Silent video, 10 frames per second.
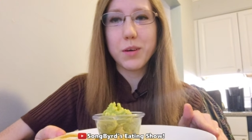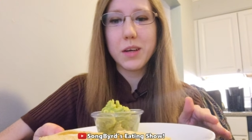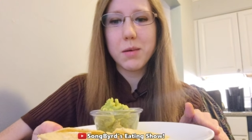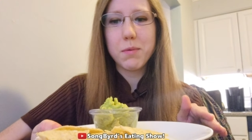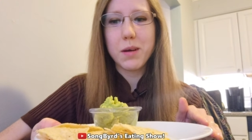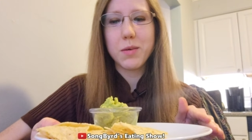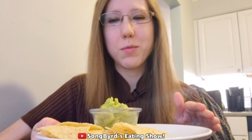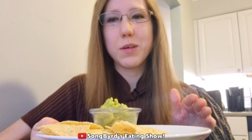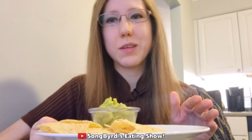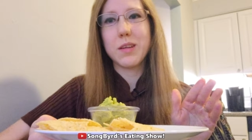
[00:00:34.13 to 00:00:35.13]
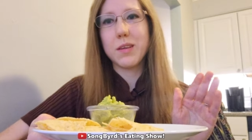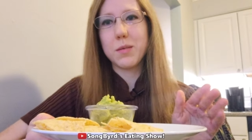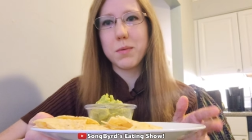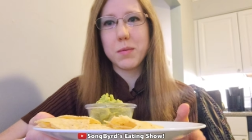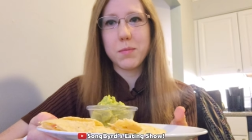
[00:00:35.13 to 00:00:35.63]
now back with a little
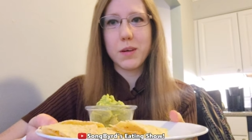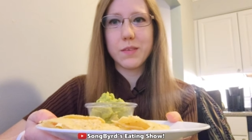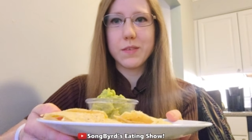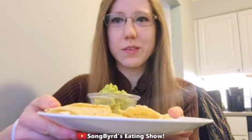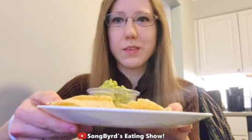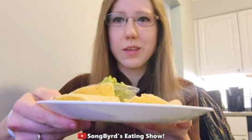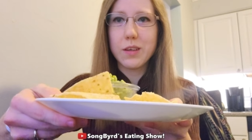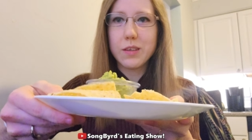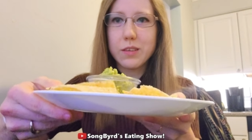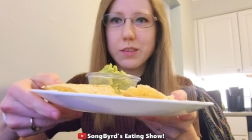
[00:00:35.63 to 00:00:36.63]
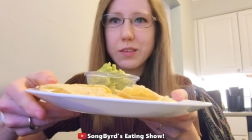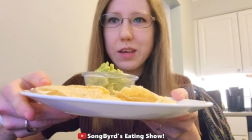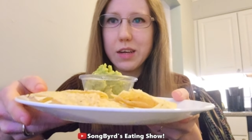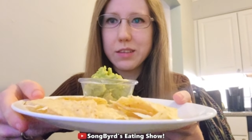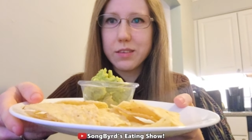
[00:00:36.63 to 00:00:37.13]
bit of breakfast now. I just
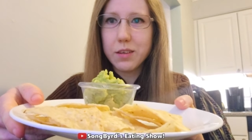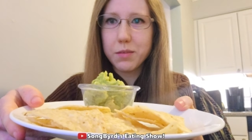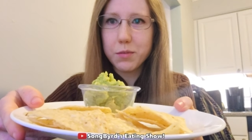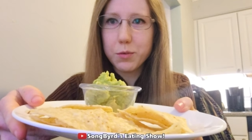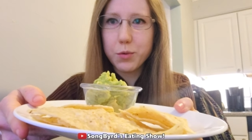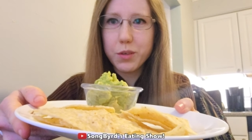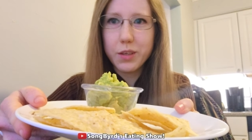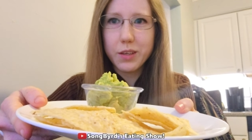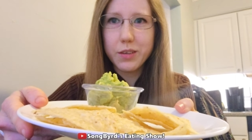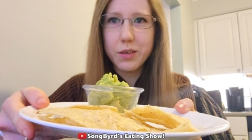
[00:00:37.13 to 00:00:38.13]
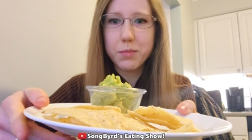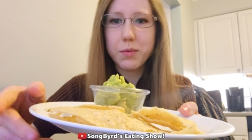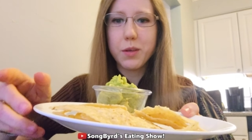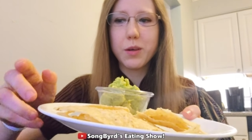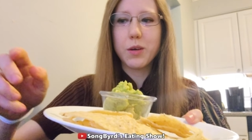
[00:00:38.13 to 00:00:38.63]
got some tortilla chips
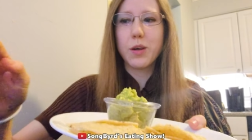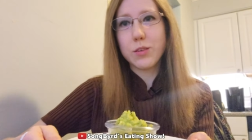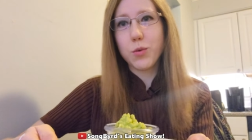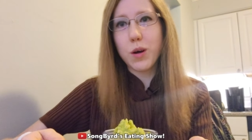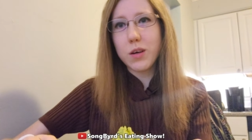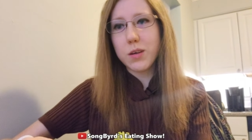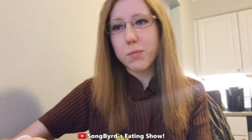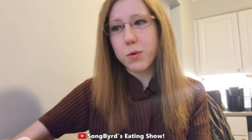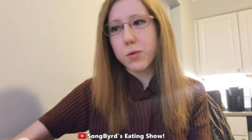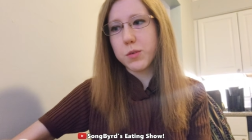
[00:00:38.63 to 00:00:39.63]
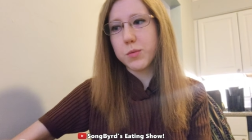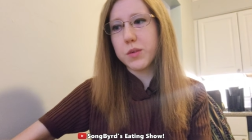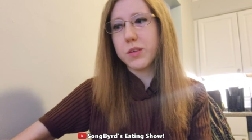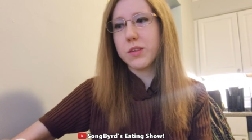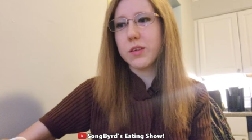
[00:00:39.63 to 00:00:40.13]
here. It's guacamole,
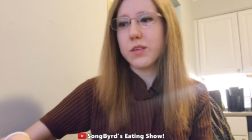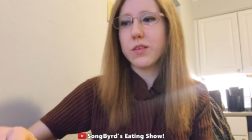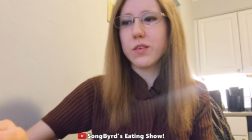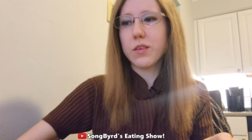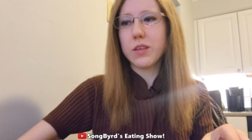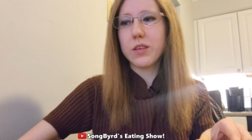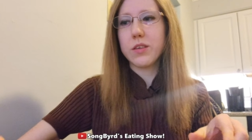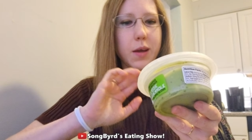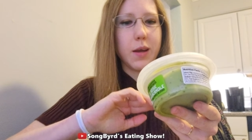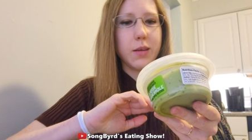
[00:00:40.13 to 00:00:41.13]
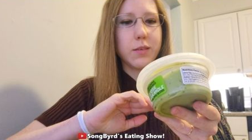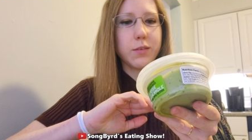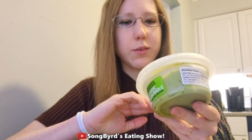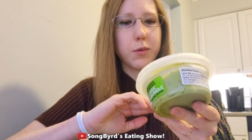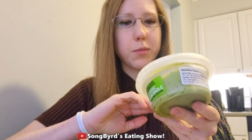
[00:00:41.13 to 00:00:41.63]
which it is delicious. Hand
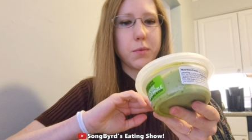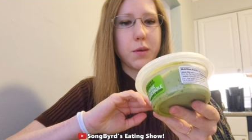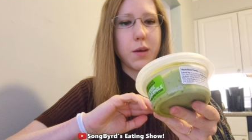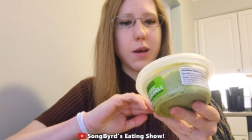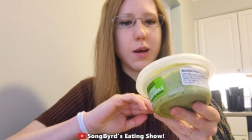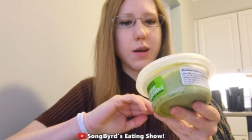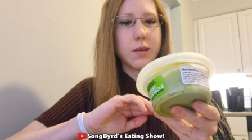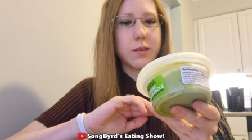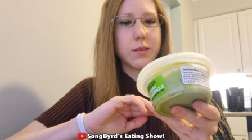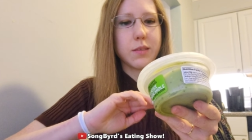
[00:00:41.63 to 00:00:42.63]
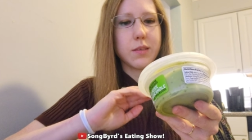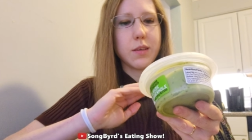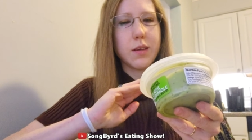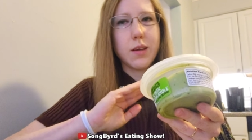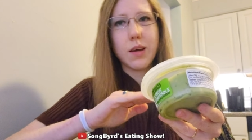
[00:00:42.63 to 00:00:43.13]
scooped, Hass
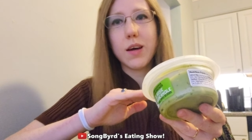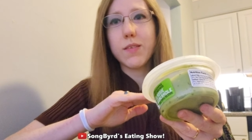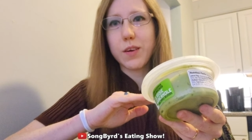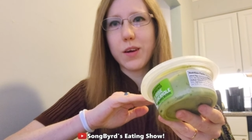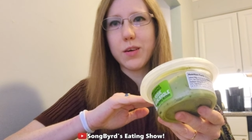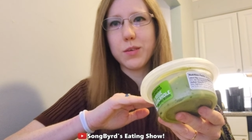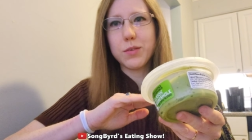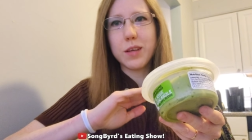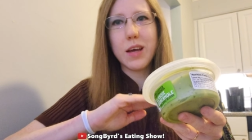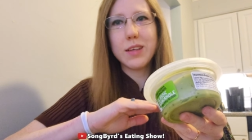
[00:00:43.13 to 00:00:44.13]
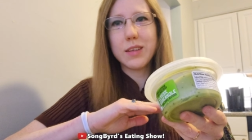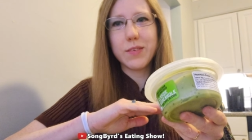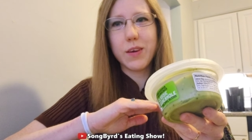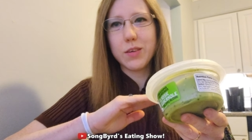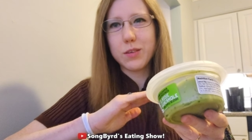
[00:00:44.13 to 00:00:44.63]
avocados, Hass
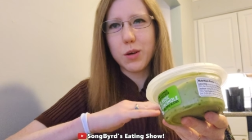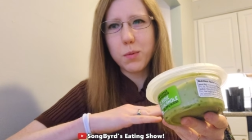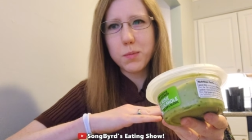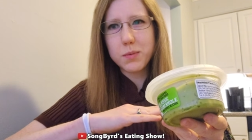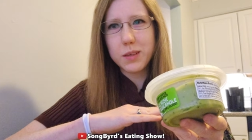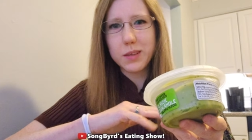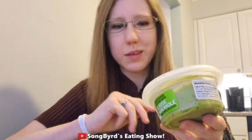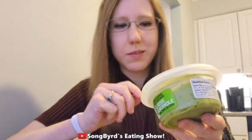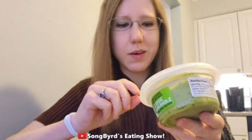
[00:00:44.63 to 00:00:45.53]
avocados. I hope I'm saying that